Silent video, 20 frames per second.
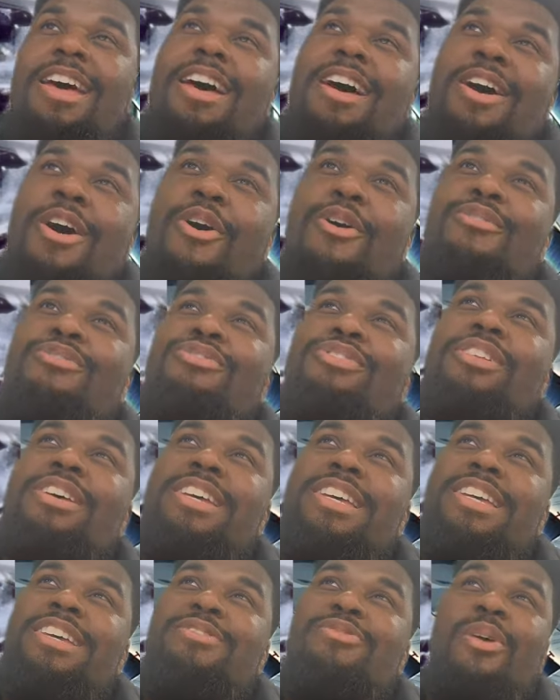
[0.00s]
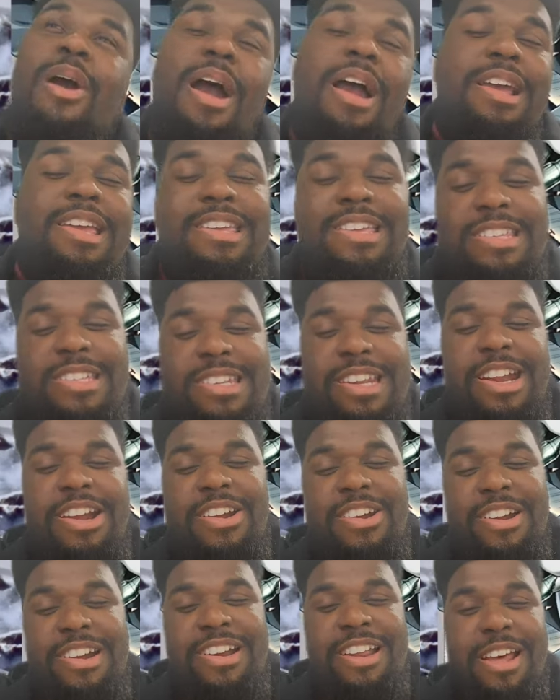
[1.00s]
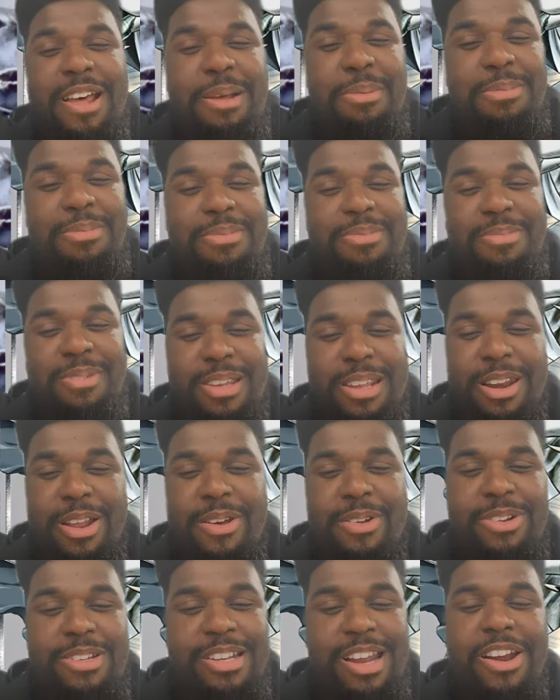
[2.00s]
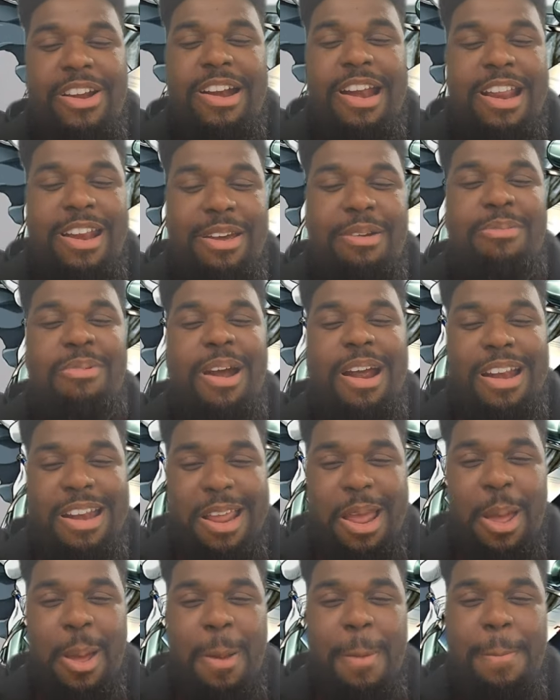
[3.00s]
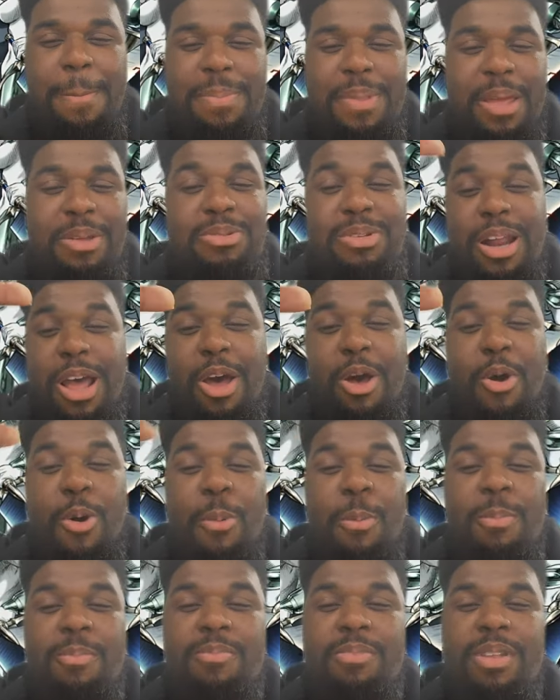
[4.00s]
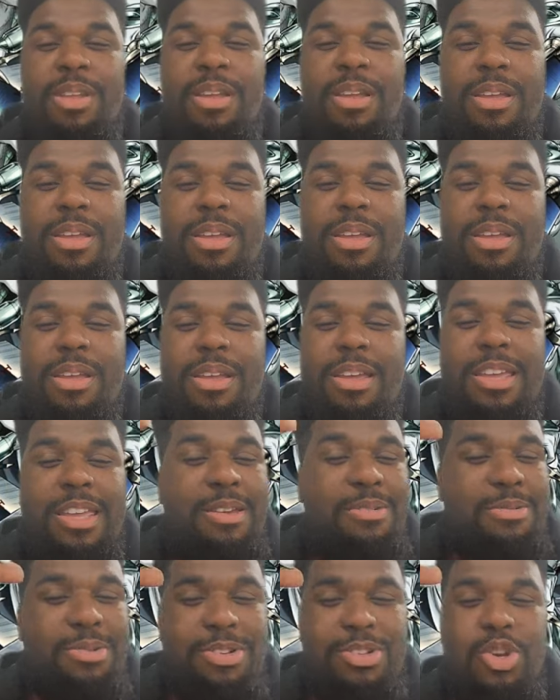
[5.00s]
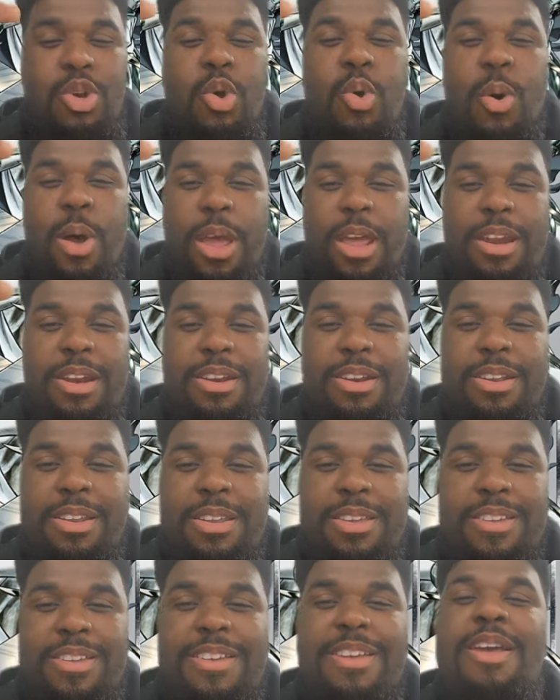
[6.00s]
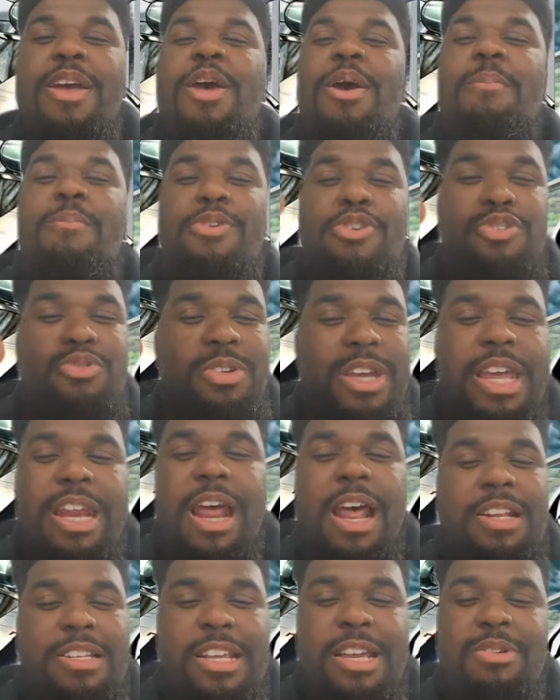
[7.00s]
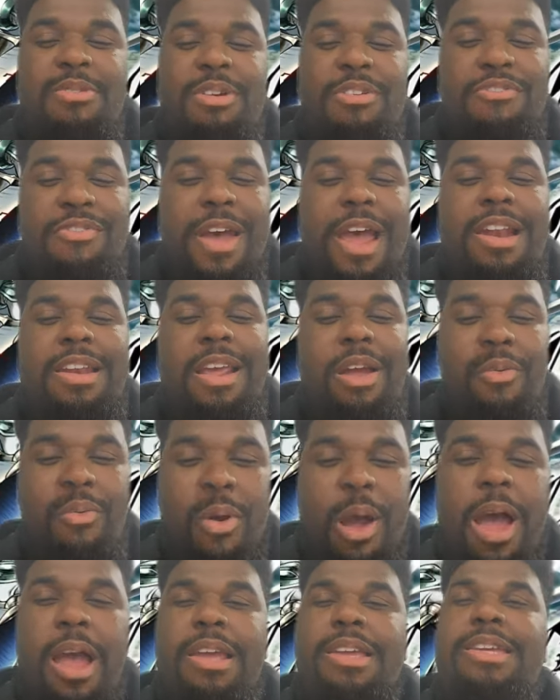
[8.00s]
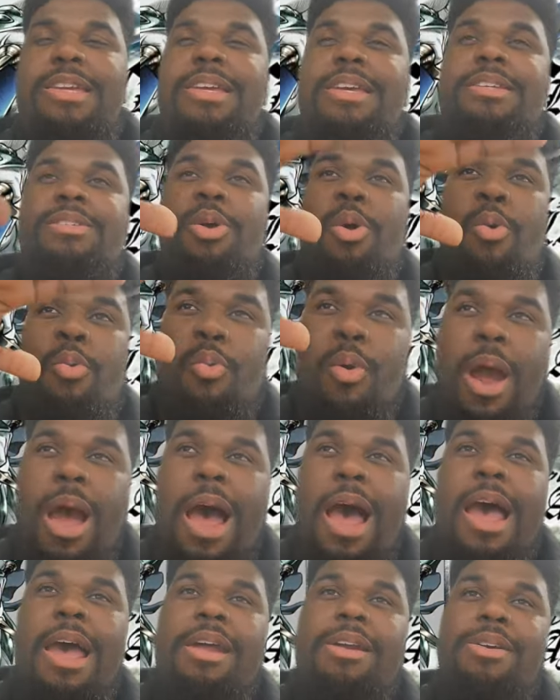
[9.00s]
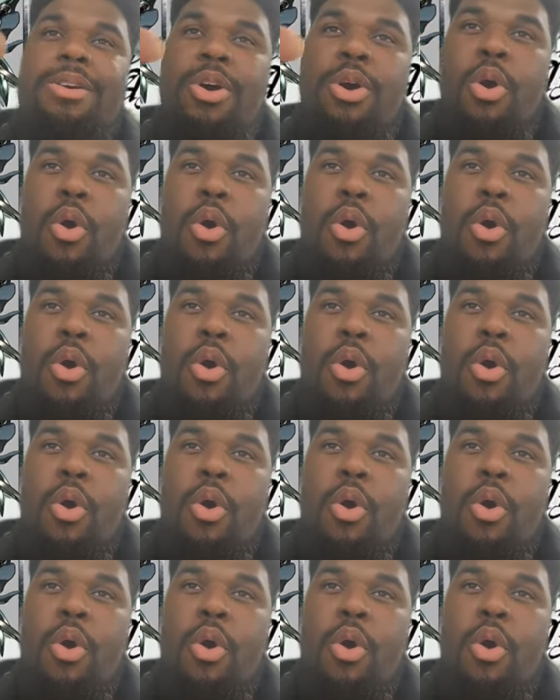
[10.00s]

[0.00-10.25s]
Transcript: Hopefully, Raki is tearing up, you know, tearing that up right now. That's what I hope. He was annoying, but you cannot take away the fact that Raki is a ride